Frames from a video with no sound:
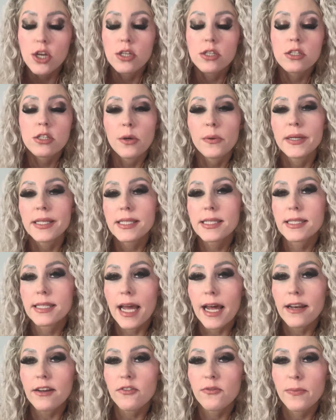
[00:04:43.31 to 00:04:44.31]
So
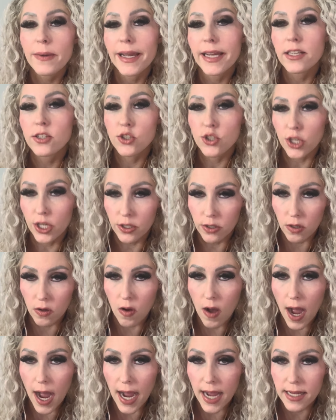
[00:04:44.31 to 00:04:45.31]
instead of being
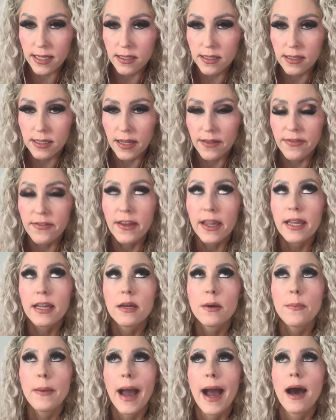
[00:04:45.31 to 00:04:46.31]
generalized, think
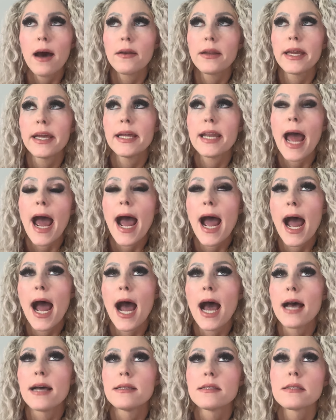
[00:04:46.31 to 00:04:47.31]
about it
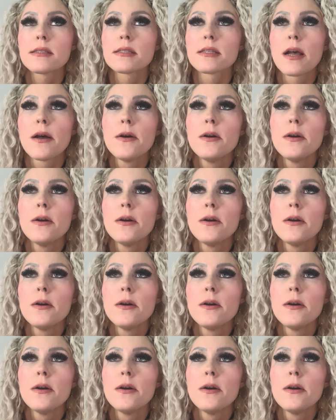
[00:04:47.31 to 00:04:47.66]
as